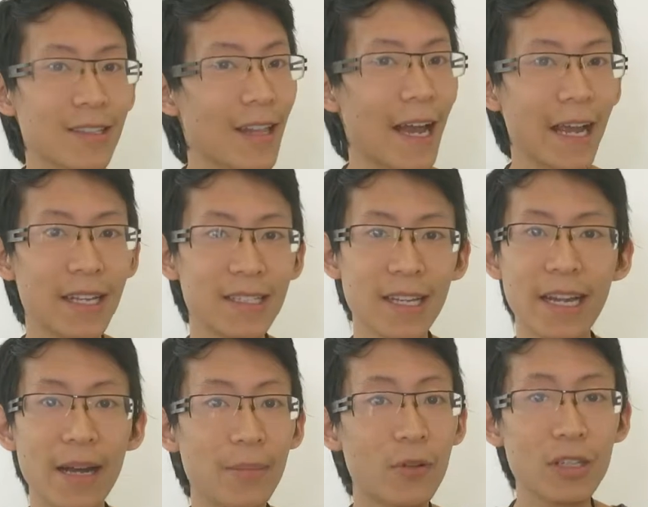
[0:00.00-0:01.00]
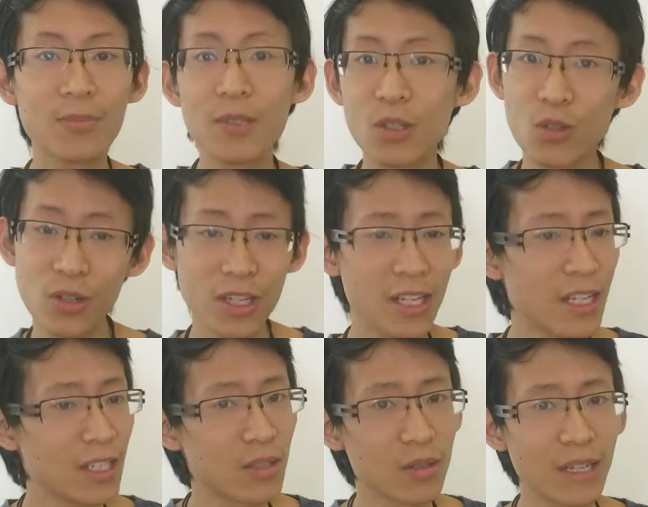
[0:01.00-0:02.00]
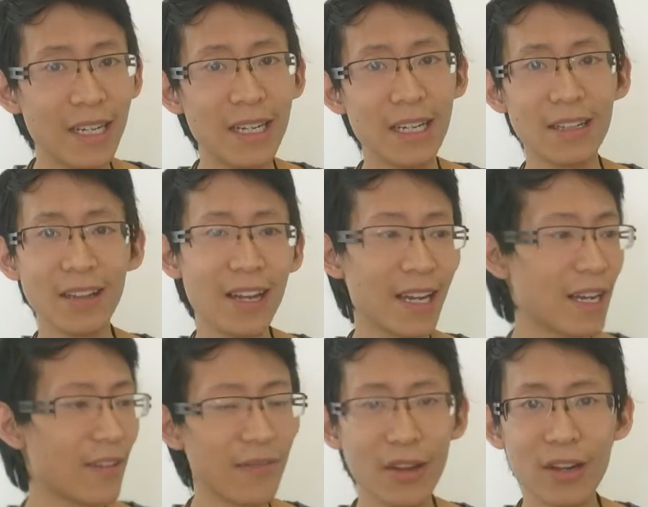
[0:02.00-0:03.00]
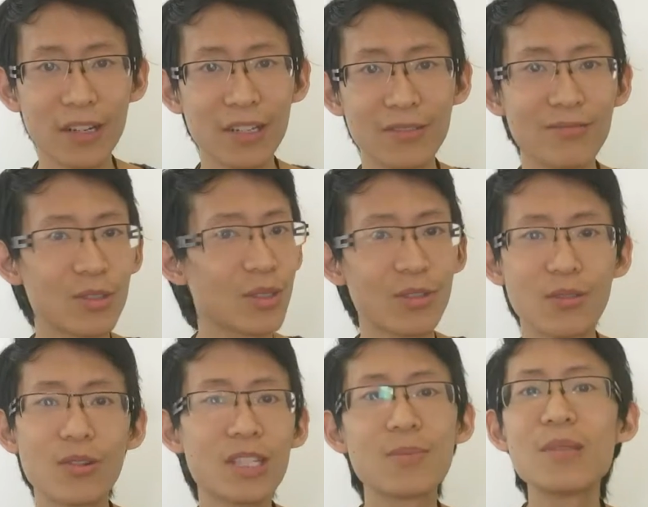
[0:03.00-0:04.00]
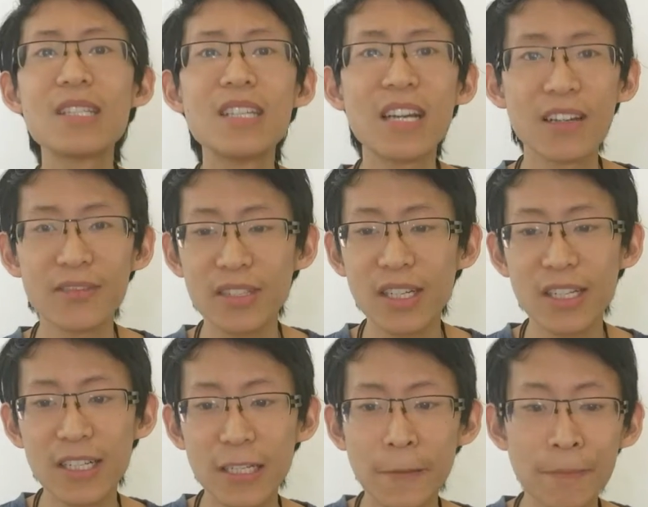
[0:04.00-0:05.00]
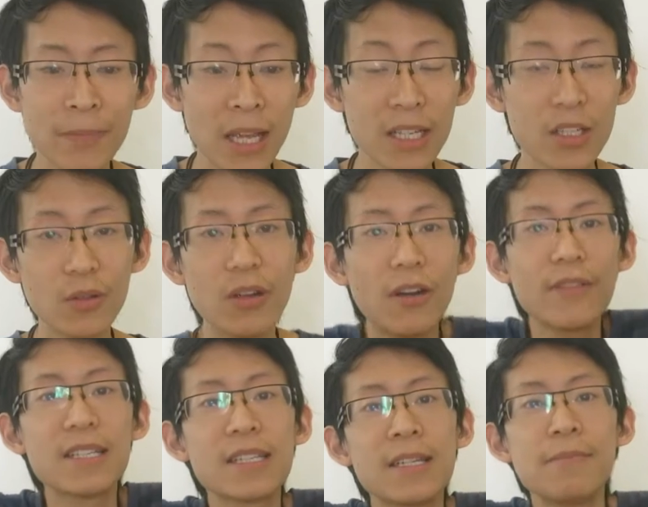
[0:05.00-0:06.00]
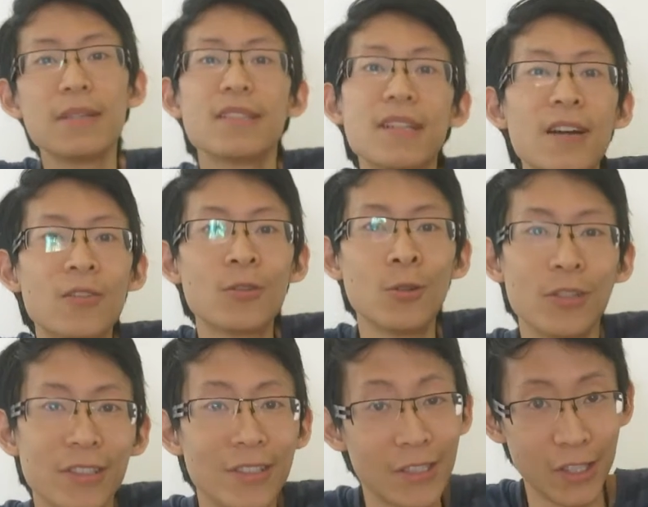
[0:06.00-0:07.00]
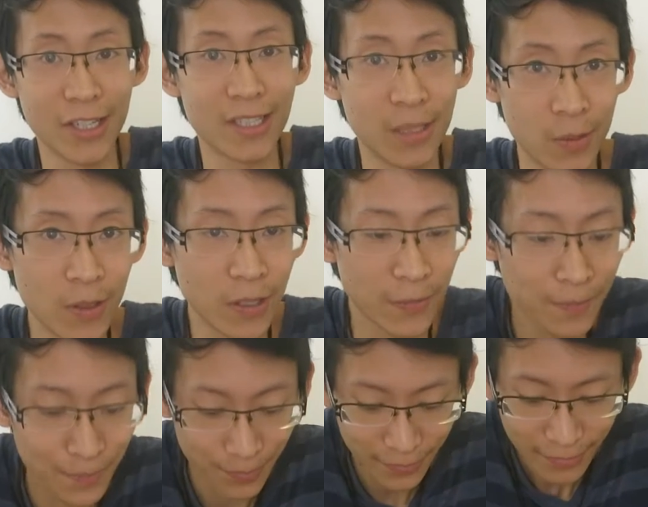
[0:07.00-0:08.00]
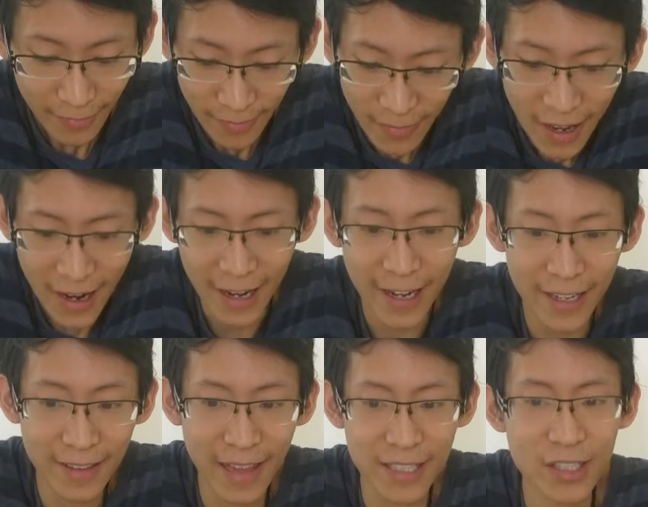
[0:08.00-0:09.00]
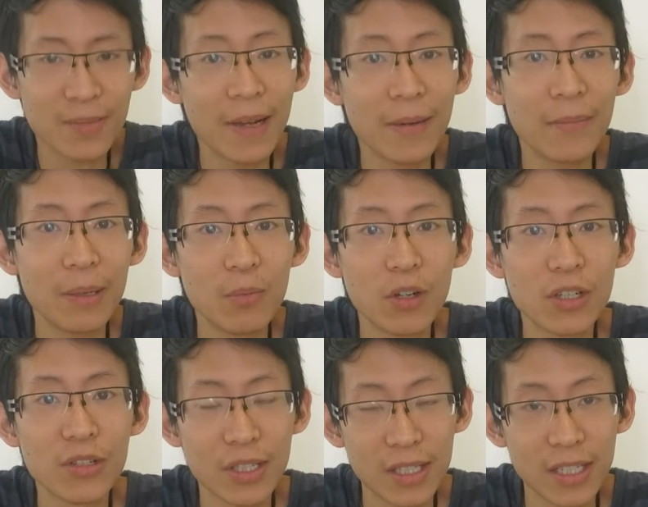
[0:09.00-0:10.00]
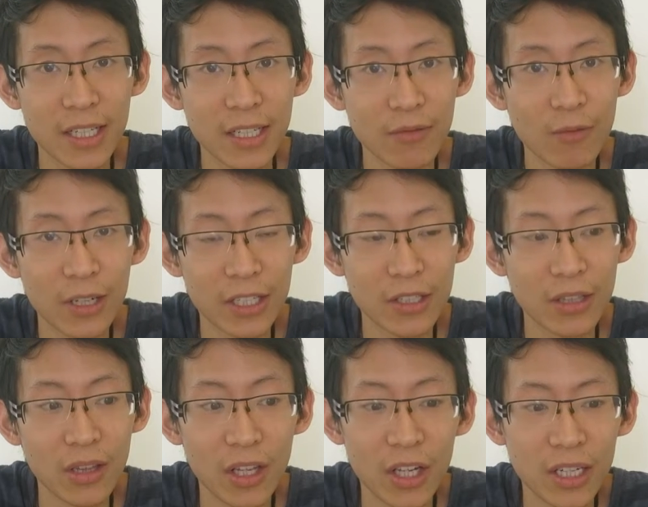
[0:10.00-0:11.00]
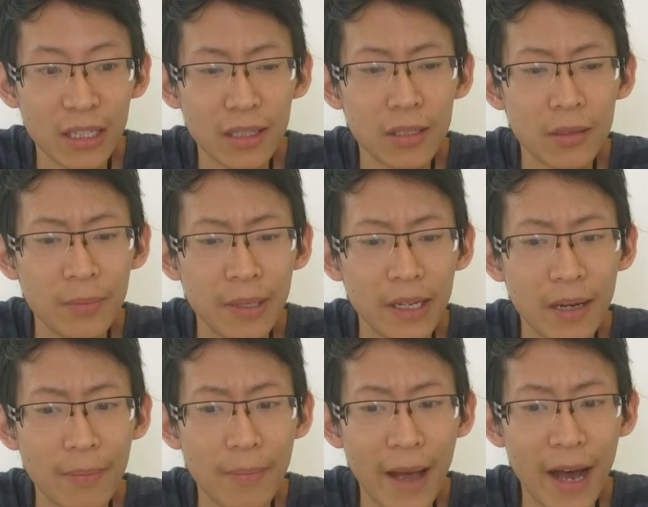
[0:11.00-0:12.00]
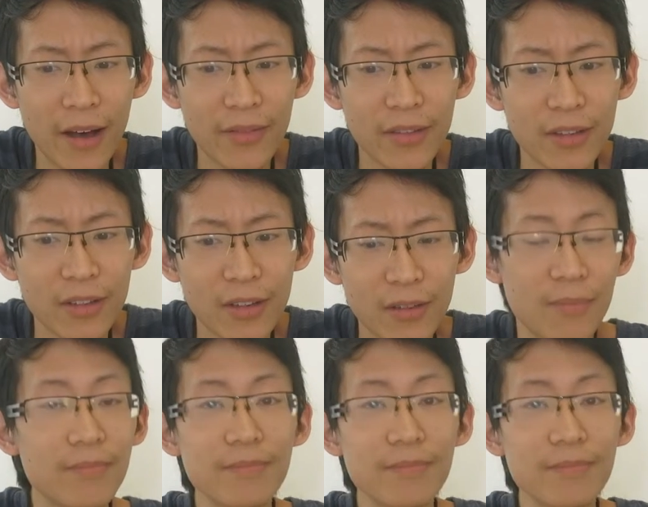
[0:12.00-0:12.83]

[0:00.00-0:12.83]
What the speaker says: like setting up Christmas trees or eating like a very sort of Christmassy kind of dinner. So we obviously missed out on all the desserts as well. And that just made me more interested in wanting to learn a little bit about the